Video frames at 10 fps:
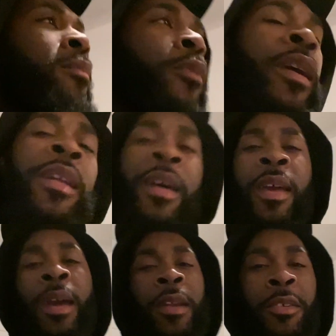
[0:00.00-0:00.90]
Right now, I
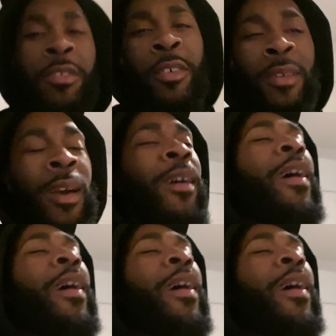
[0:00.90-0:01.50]
ain't got nothing to show y'all.